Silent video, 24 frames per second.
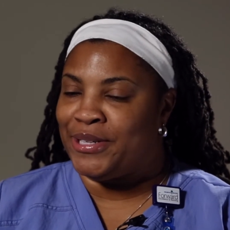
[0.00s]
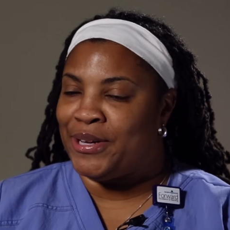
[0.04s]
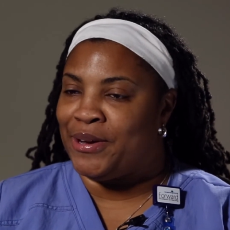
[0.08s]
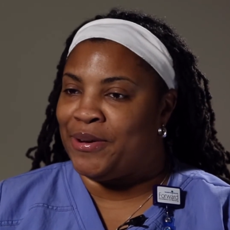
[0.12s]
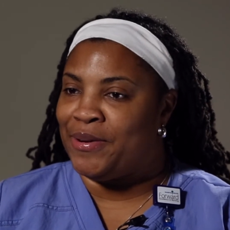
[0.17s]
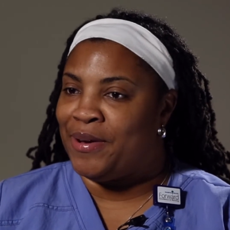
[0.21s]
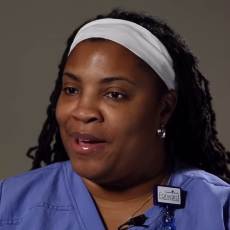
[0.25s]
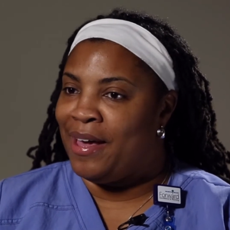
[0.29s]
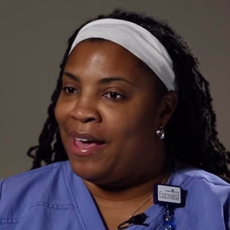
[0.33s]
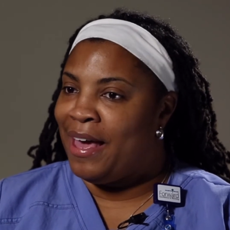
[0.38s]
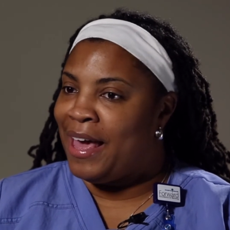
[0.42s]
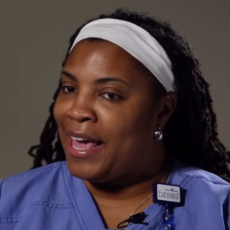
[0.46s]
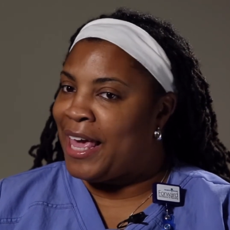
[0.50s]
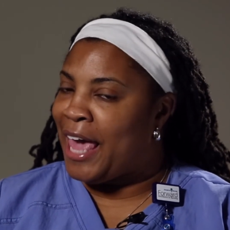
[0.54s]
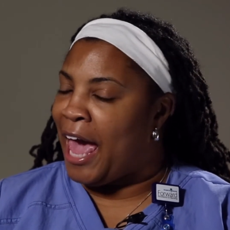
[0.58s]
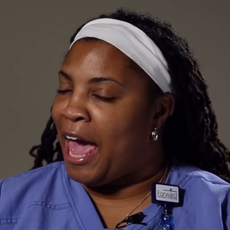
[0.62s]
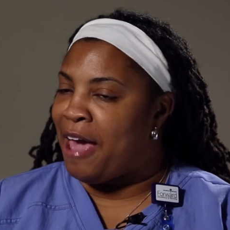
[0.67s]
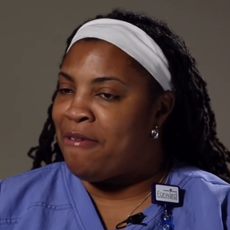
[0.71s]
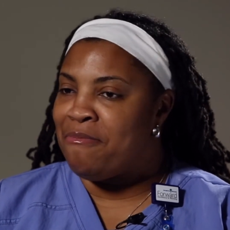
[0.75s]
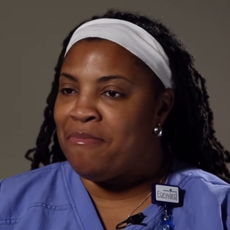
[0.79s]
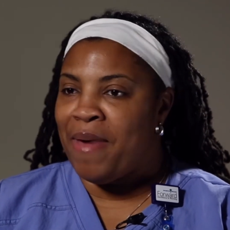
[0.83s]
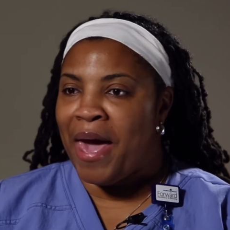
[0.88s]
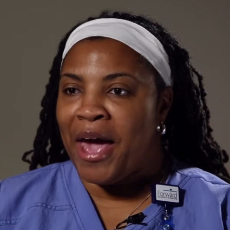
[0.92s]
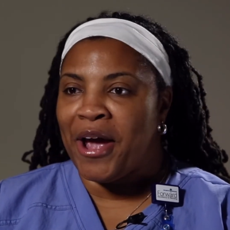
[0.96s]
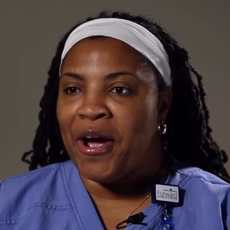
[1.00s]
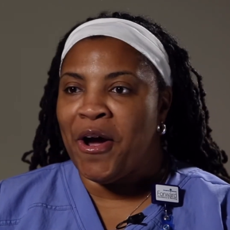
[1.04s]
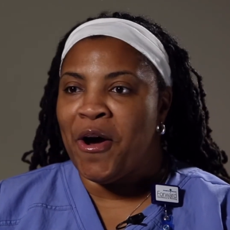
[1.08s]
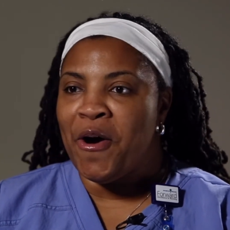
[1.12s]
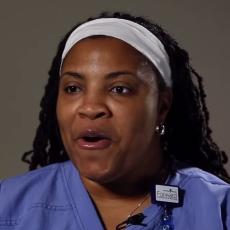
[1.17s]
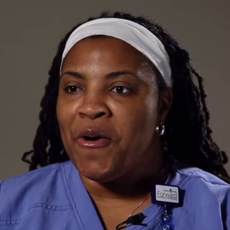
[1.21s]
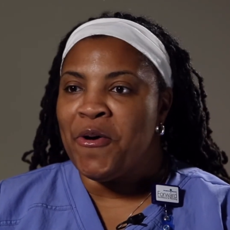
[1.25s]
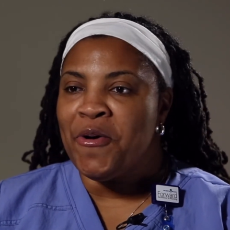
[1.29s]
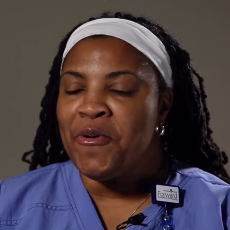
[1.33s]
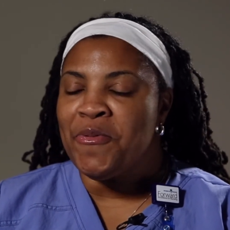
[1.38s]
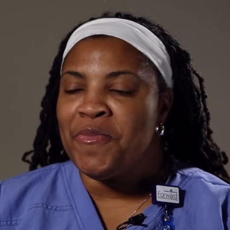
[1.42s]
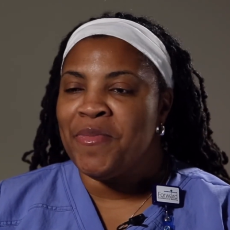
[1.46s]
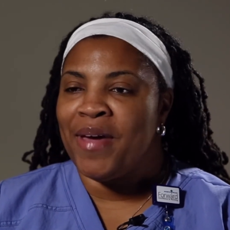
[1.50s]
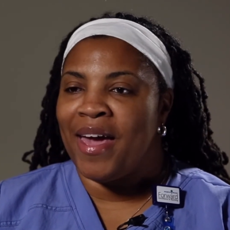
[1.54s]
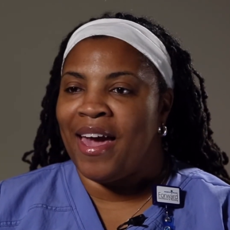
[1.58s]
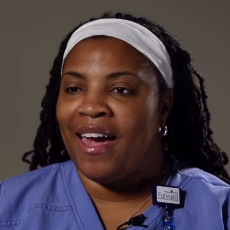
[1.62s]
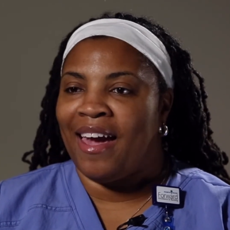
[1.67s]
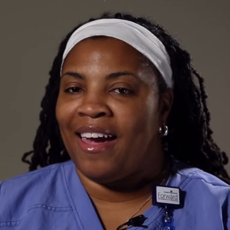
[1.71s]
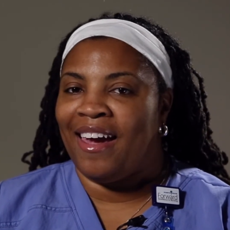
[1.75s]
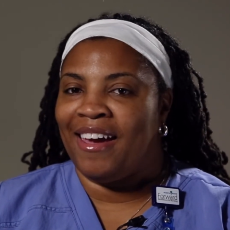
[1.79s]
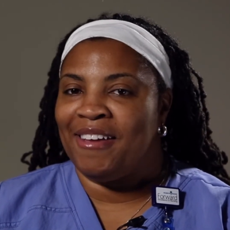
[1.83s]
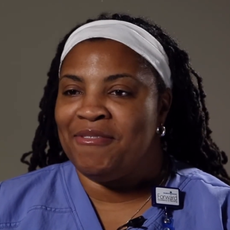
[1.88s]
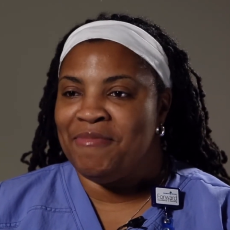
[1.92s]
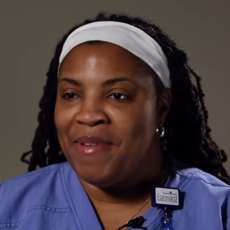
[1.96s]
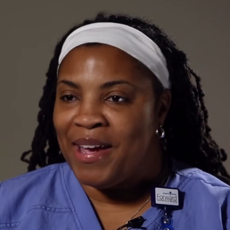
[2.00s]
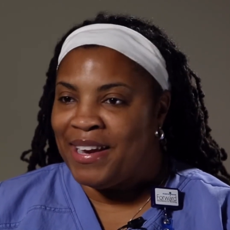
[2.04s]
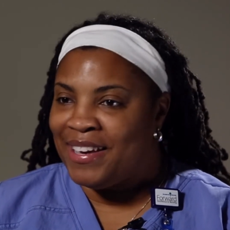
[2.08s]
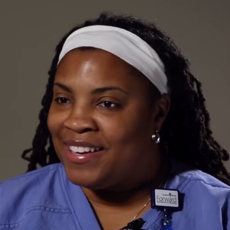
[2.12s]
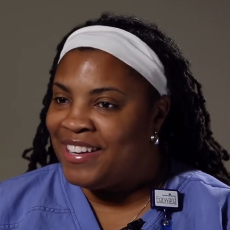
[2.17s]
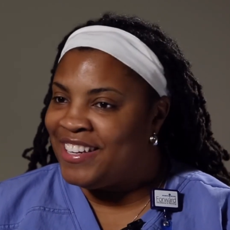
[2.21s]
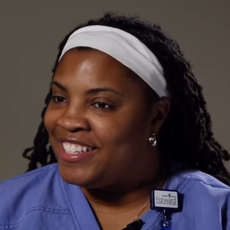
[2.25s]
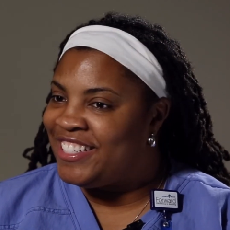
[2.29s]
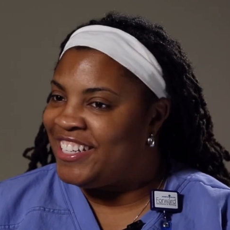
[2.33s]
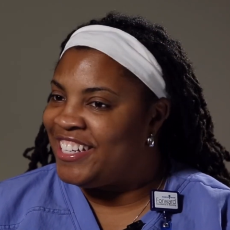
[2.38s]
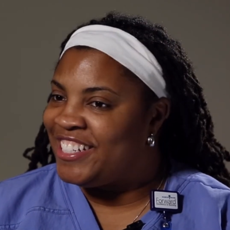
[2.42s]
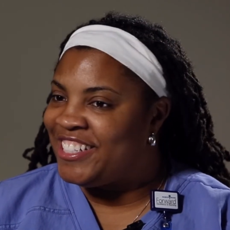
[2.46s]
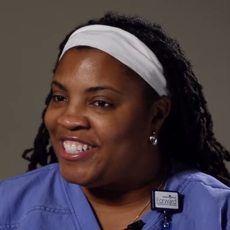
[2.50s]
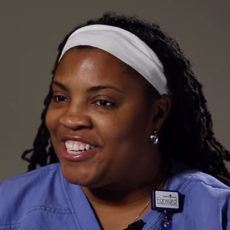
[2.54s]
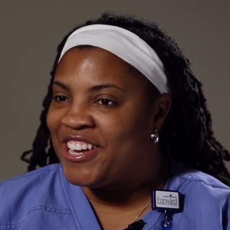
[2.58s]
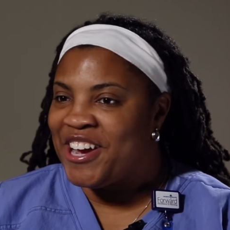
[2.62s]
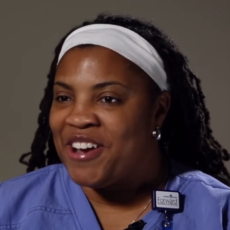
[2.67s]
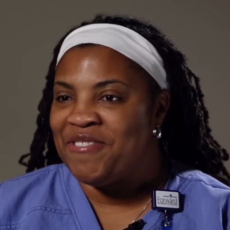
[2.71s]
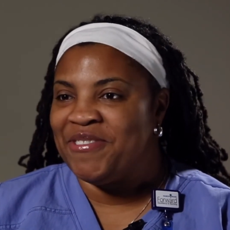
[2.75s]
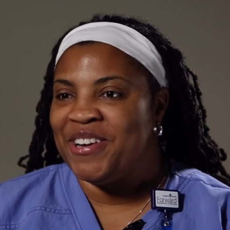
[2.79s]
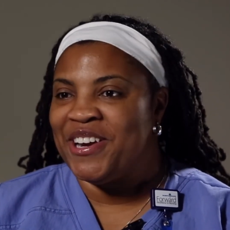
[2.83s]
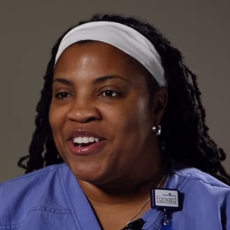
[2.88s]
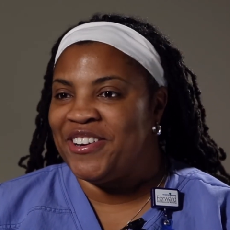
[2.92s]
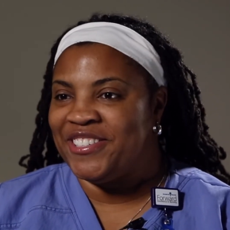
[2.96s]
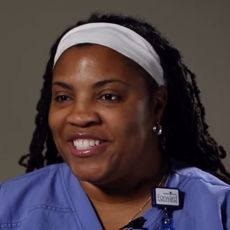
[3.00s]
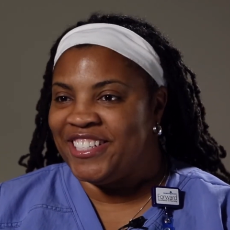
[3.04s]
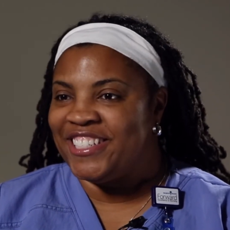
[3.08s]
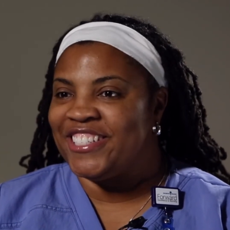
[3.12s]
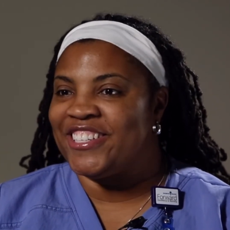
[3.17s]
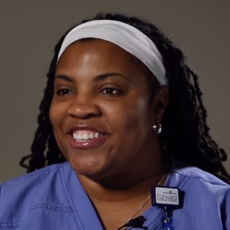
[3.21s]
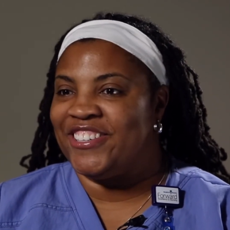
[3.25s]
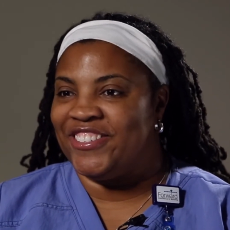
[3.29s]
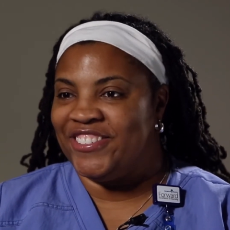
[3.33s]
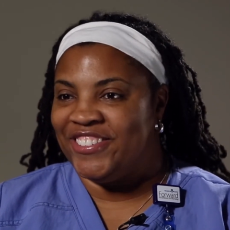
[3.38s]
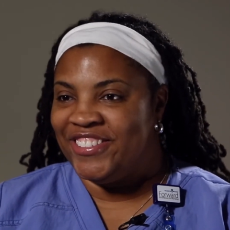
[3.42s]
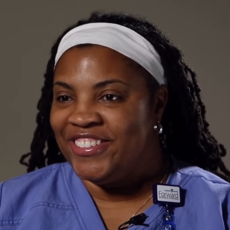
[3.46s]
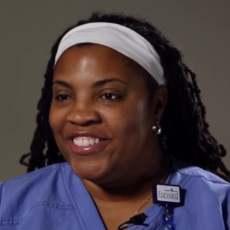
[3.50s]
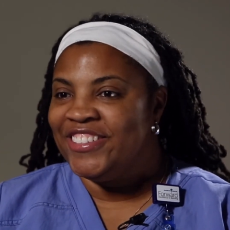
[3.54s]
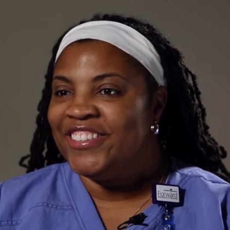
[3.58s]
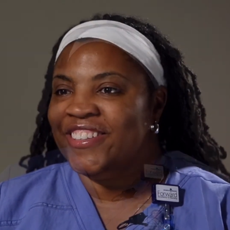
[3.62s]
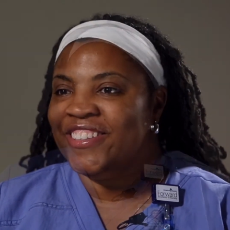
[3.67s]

So came back home and made the decision to come to nursing school.